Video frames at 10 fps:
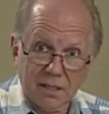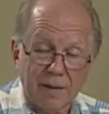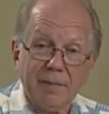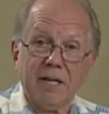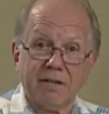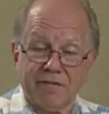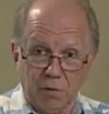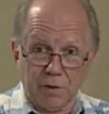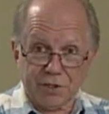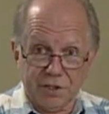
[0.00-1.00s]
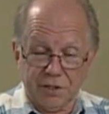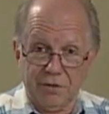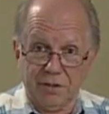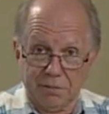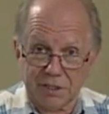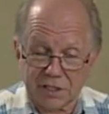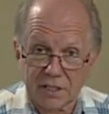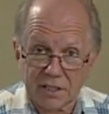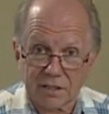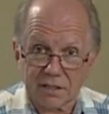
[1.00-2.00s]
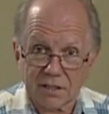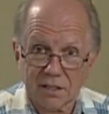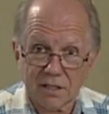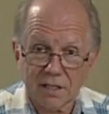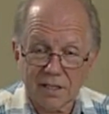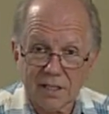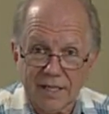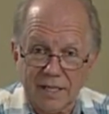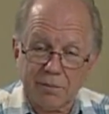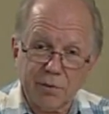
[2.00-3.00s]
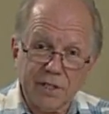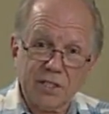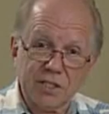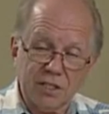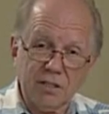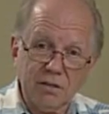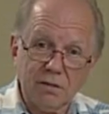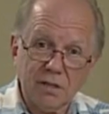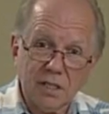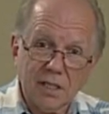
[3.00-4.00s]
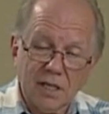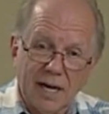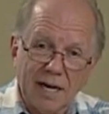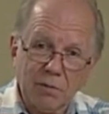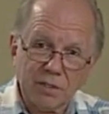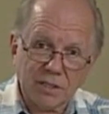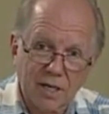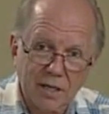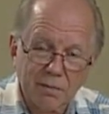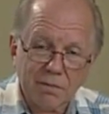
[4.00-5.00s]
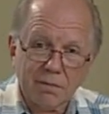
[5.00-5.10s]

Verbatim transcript: I made a fortune doing massage. And pretty soon, I was not